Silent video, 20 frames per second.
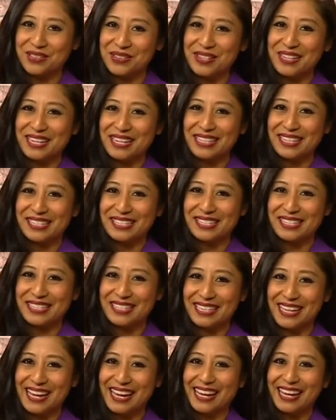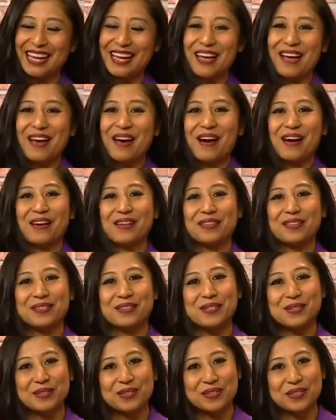Joining us today are the
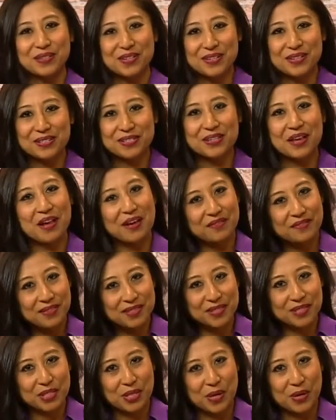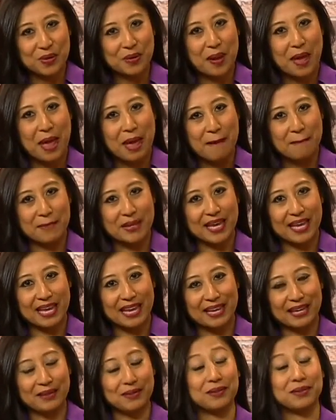two stars of the show,
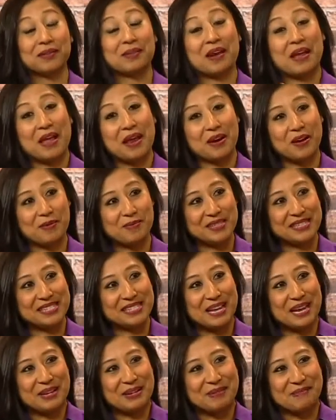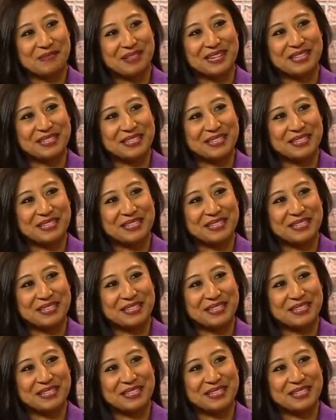MK, or Aramis Knight, who plays